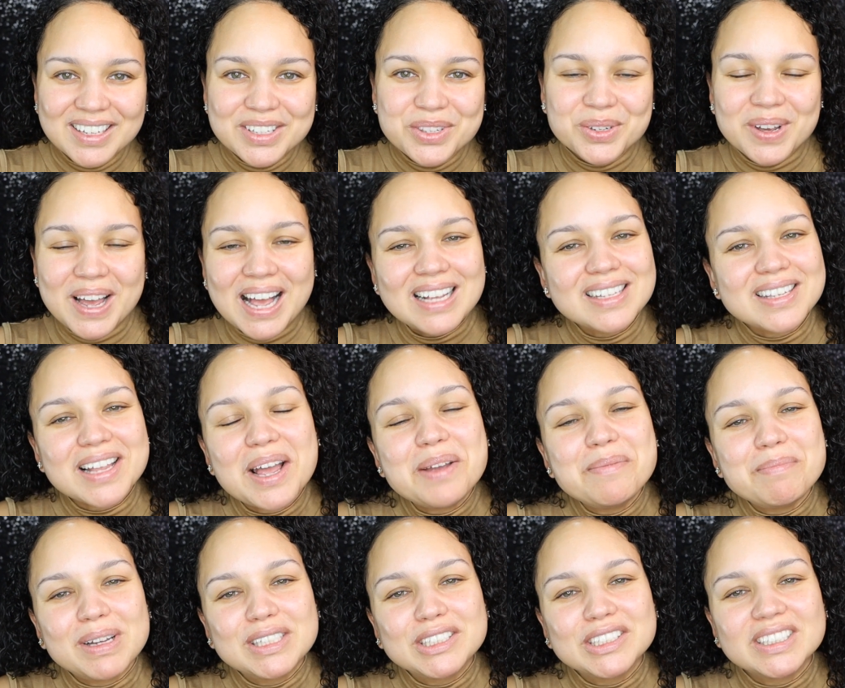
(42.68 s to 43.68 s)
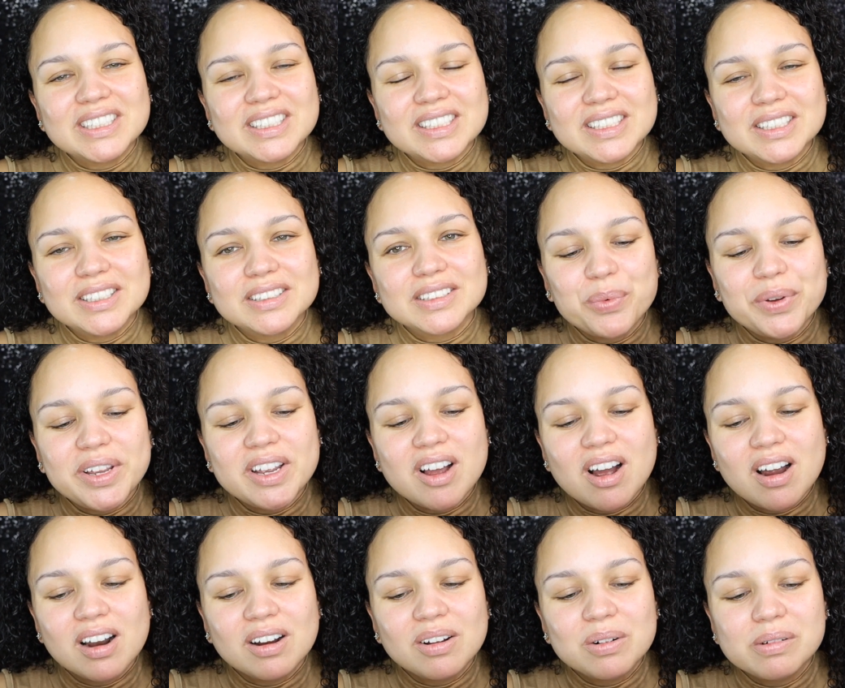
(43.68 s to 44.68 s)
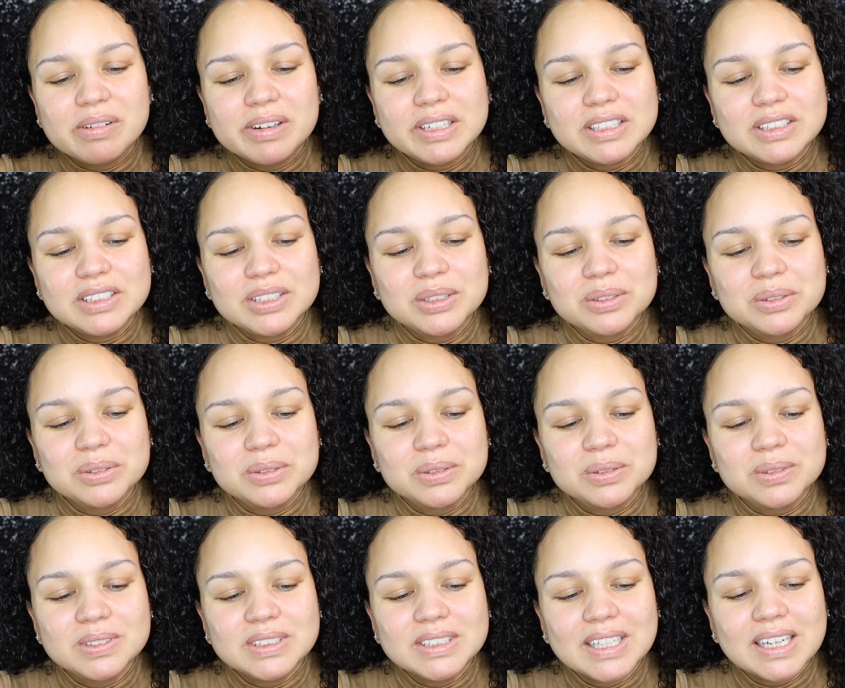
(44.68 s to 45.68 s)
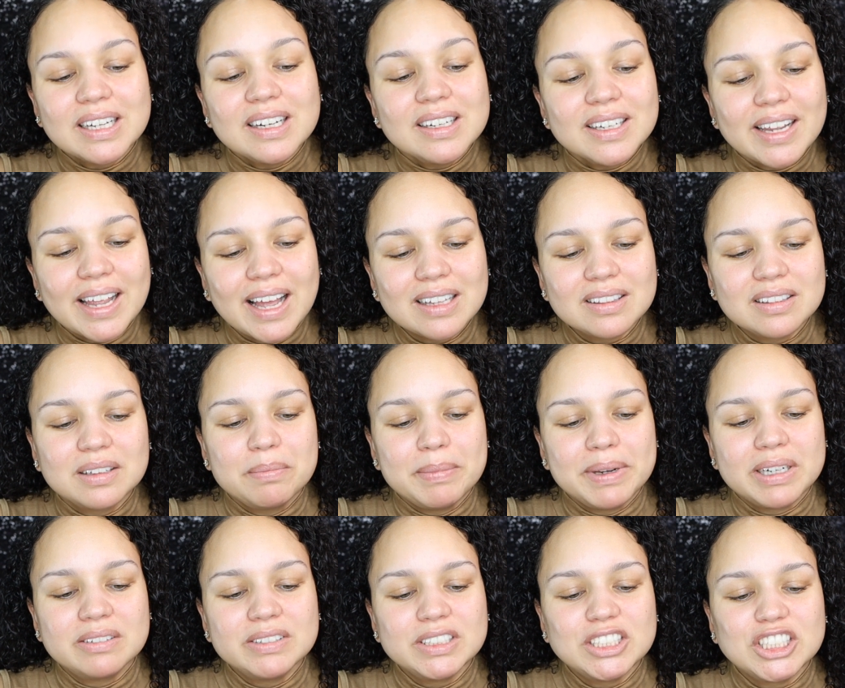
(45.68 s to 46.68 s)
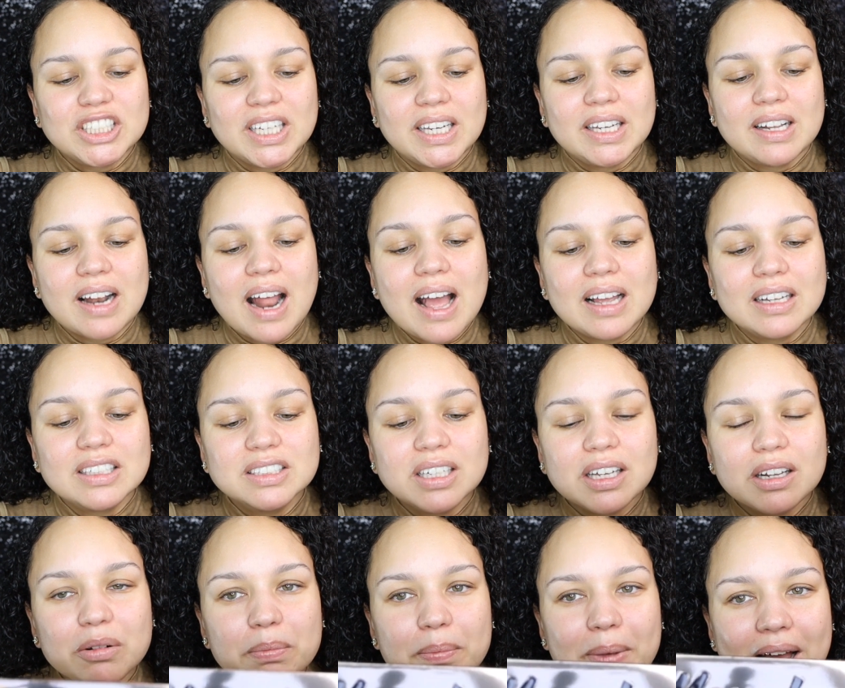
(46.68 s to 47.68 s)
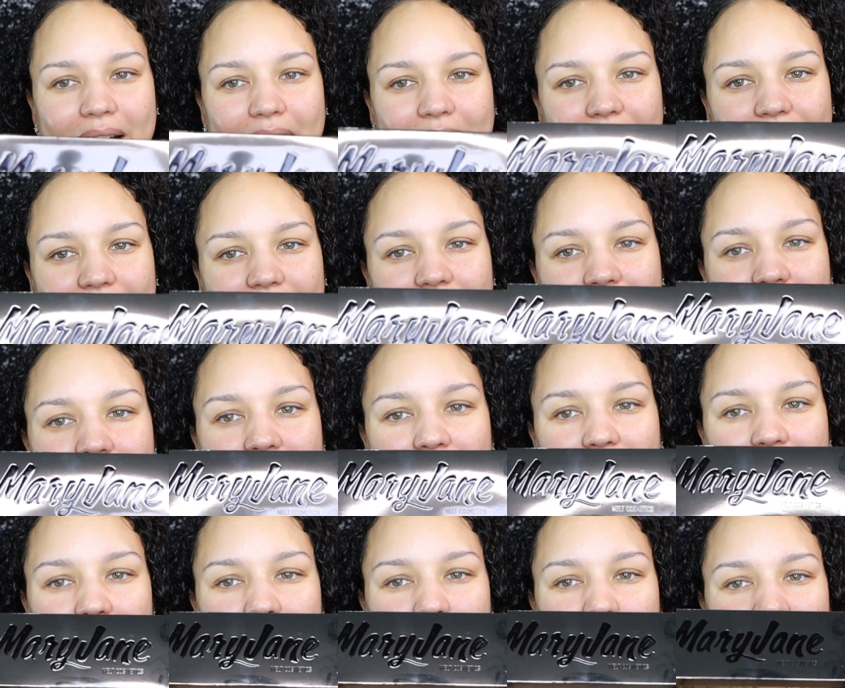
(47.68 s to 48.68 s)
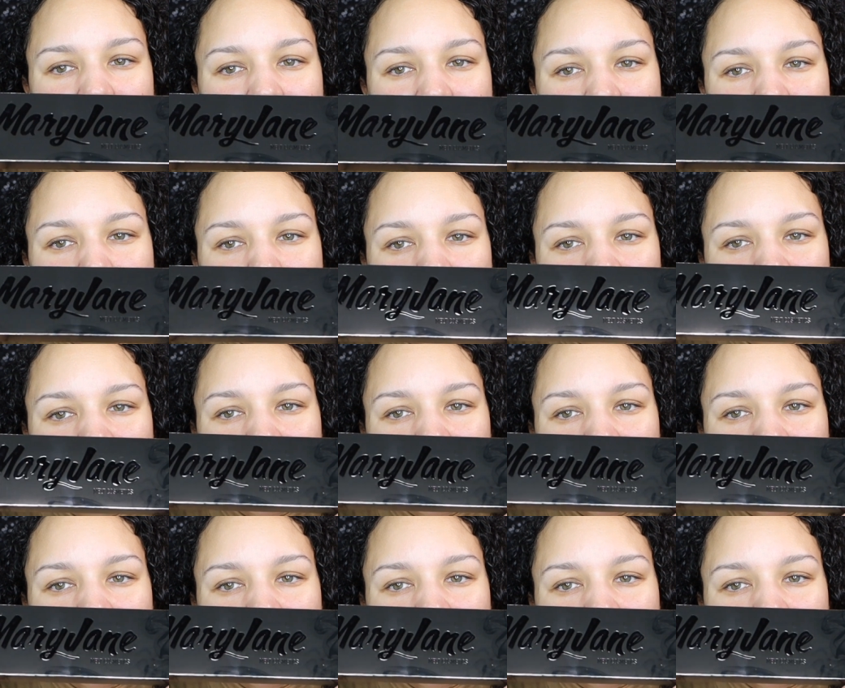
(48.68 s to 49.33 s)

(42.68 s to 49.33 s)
so as I mentioned, we are going to take a look at the Mary Jane eyeshadow palette by Melt